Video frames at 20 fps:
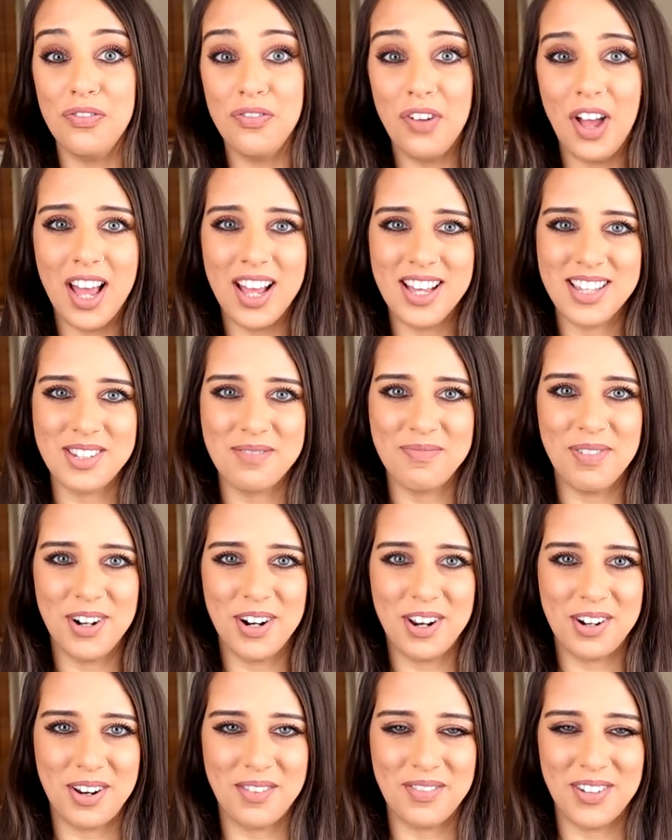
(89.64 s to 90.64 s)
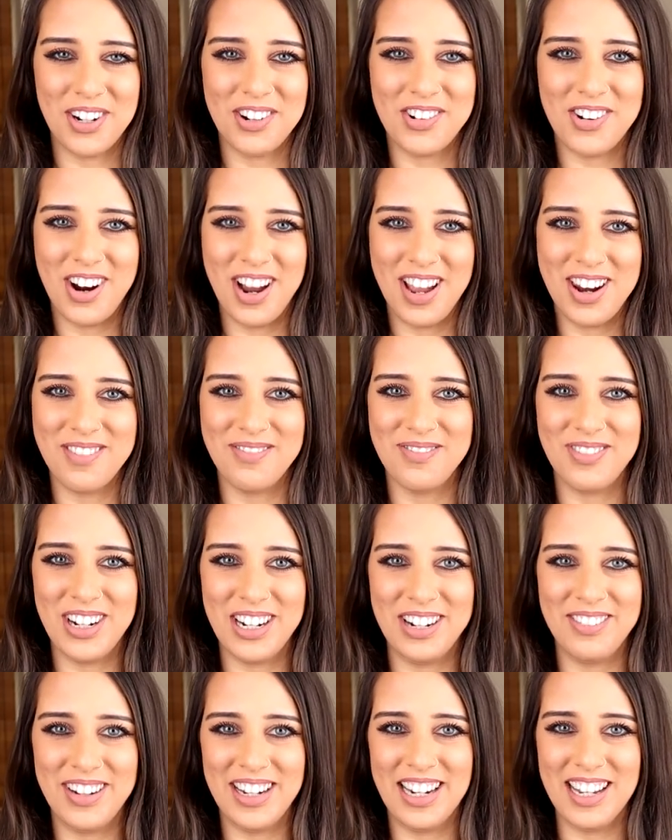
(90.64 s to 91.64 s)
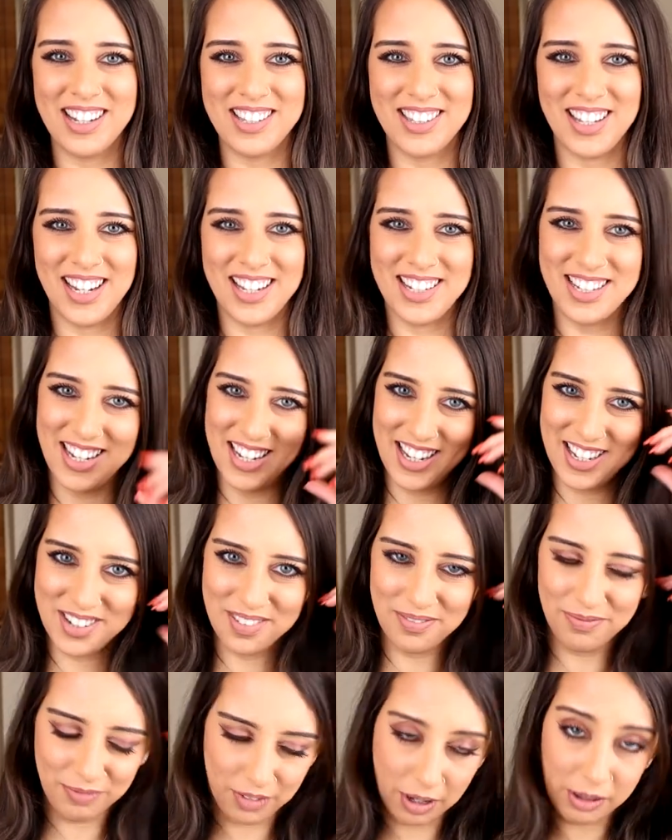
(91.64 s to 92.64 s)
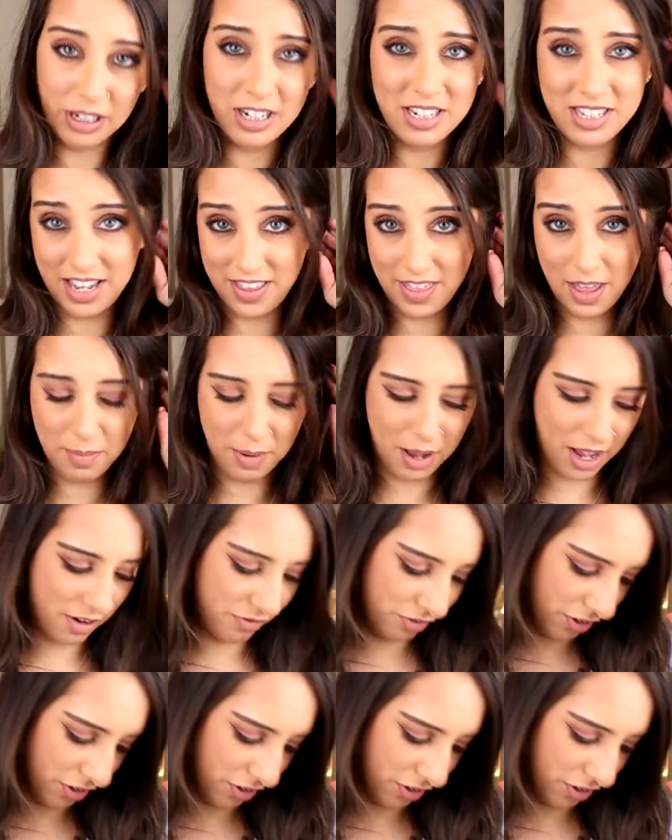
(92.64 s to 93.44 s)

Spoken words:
the first product I'm gonna try, and I'm really, really excited. I'm gonna say that about